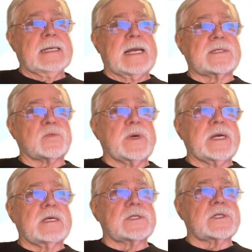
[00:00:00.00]
as
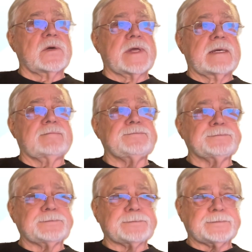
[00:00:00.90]
well, so that
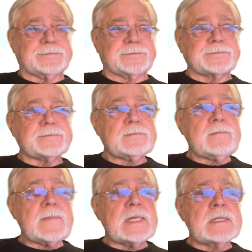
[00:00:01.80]

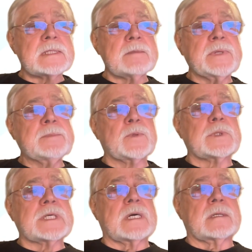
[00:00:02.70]
some people will
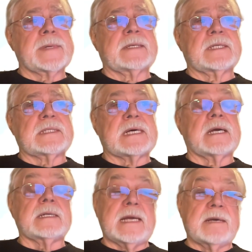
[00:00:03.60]
talk about
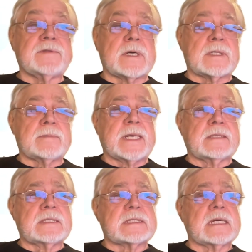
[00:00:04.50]
design, have talked about
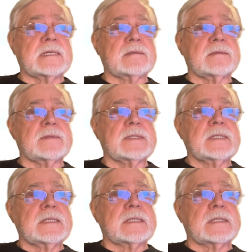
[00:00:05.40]
design,
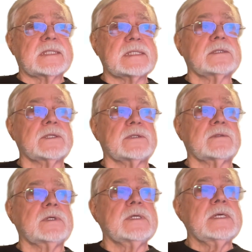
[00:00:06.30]
still do,
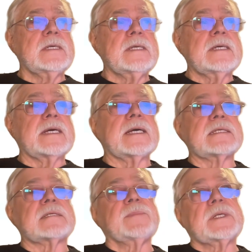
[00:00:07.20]

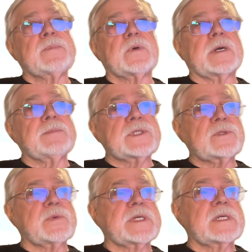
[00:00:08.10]
as a midpoint
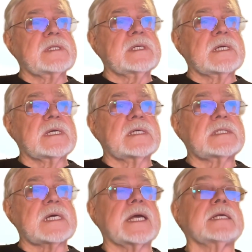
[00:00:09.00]
between
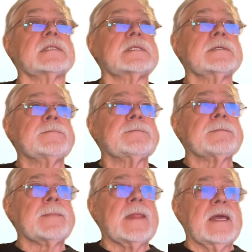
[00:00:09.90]
science
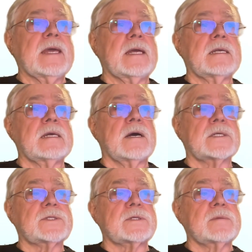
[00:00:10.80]
and
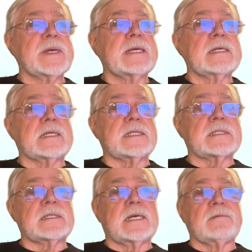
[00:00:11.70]
arts and
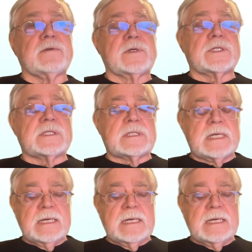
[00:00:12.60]
humanities. And for instance,